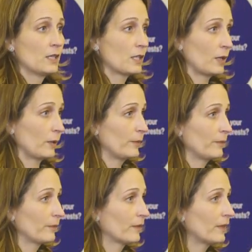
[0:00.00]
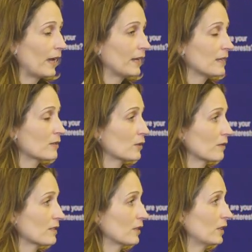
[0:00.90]
So that is
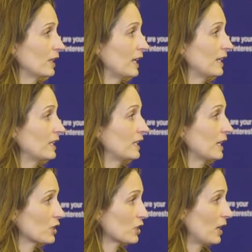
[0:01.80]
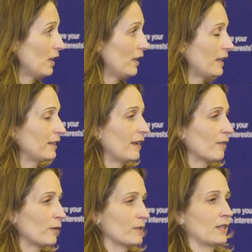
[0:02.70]
service learning in a nutshell, and
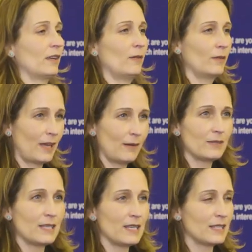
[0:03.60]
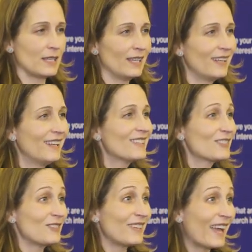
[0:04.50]
everyone's like, oh, well, that was easy.
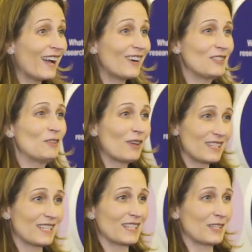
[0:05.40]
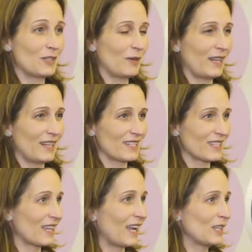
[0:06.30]
So now you guys get to do it and
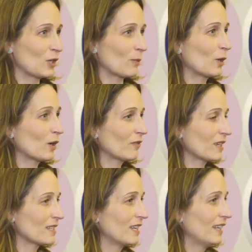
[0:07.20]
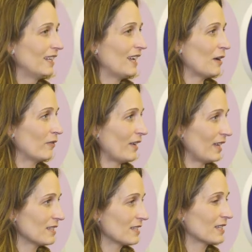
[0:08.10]
design your perfect
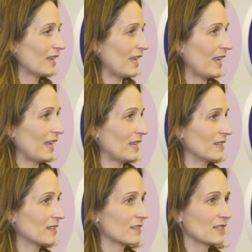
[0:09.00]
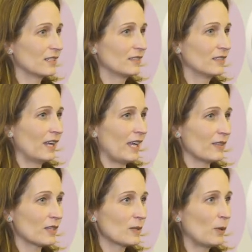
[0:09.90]
event. And
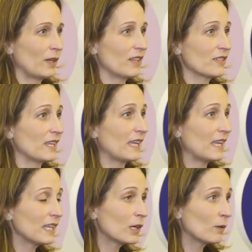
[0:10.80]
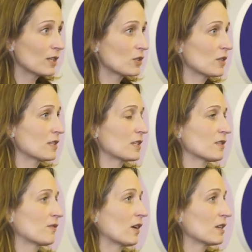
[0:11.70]
at this point, I'll take any questions
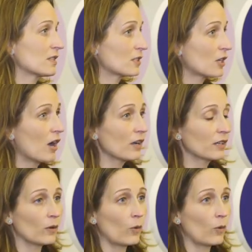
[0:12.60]
as far as the talk